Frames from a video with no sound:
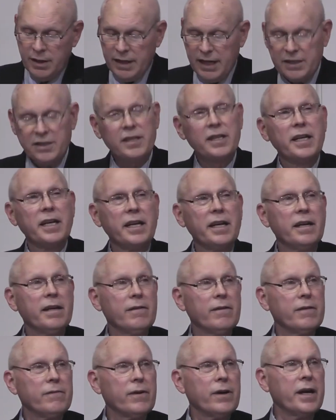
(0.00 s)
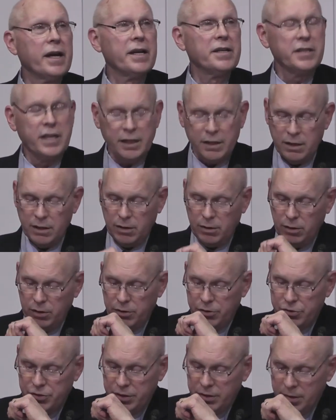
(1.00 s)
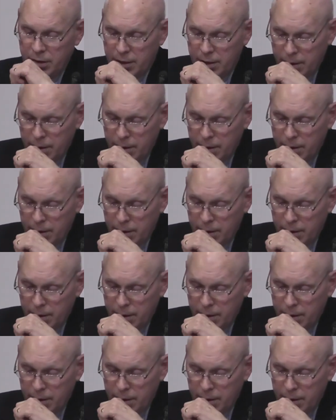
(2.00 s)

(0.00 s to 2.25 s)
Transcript: That's a key phrase. In conclusion,